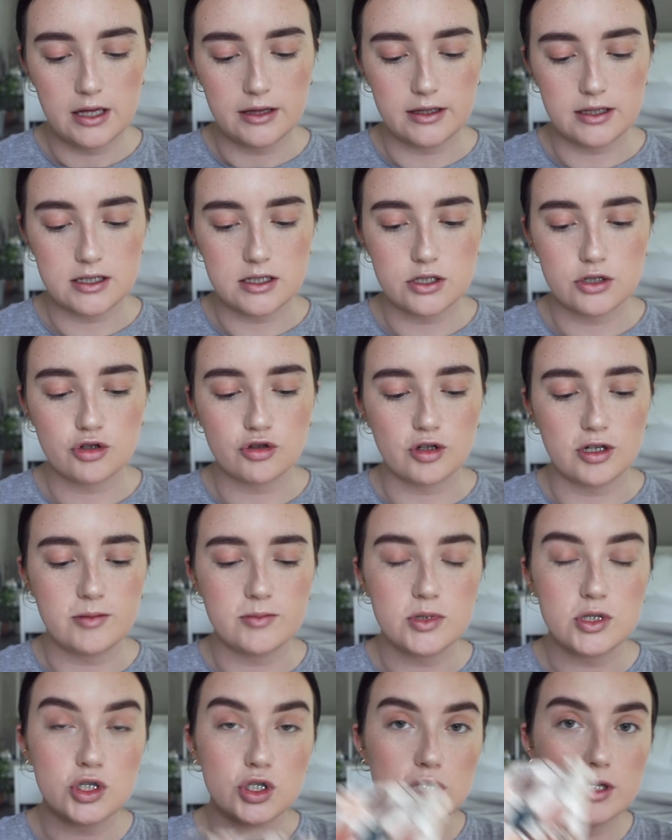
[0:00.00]
This
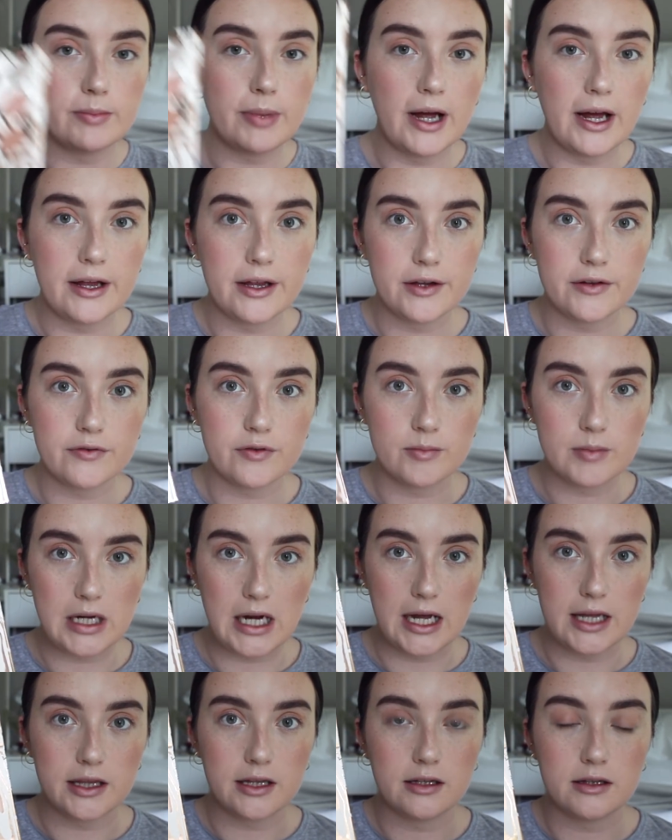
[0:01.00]
Dream Street palette from
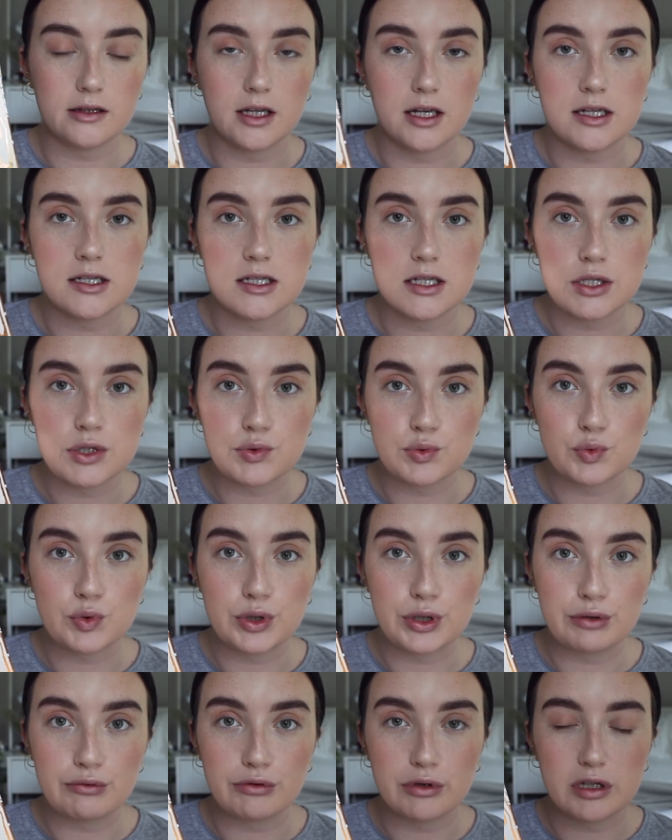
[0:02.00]
Kathleen Lights is
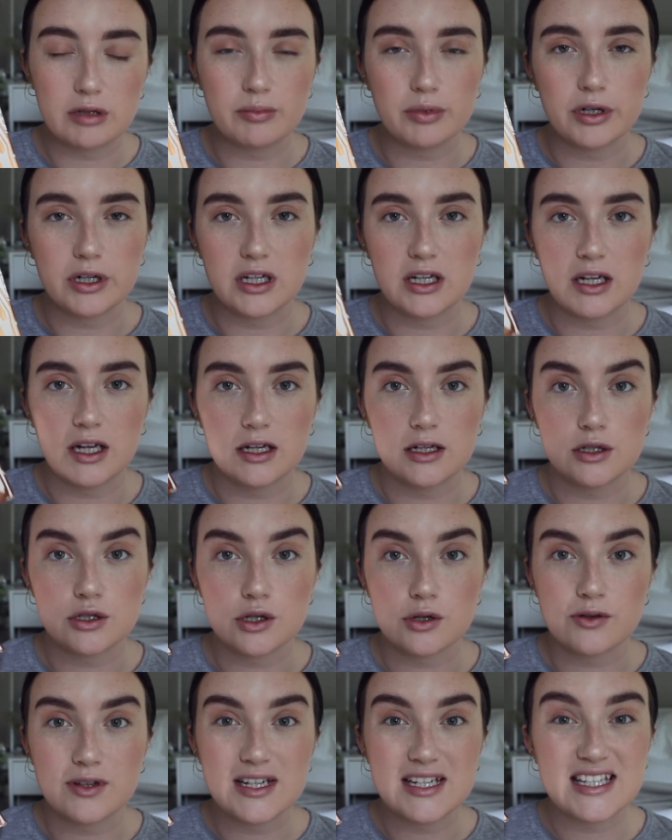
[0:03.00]
really pretty, and it's
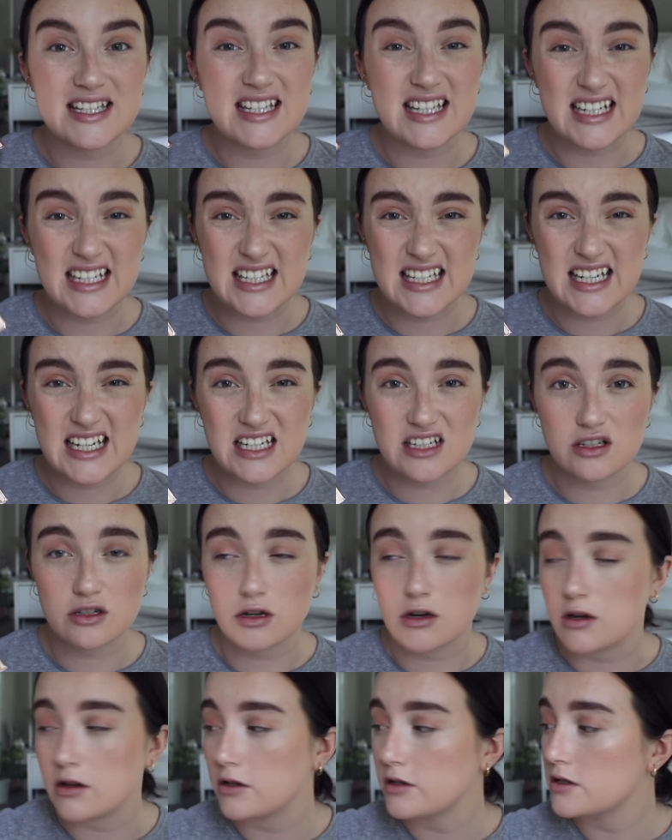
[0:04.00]
only
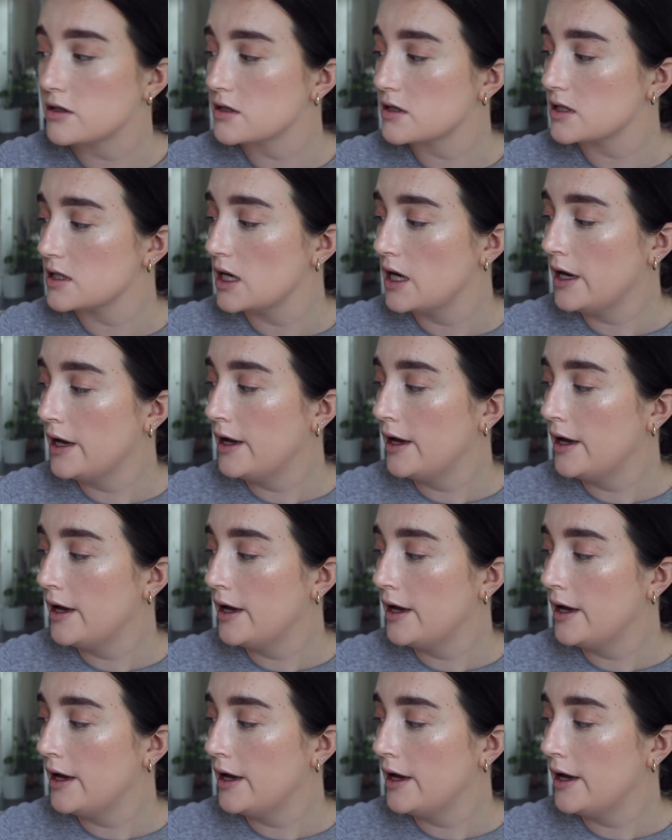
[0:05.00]
$16.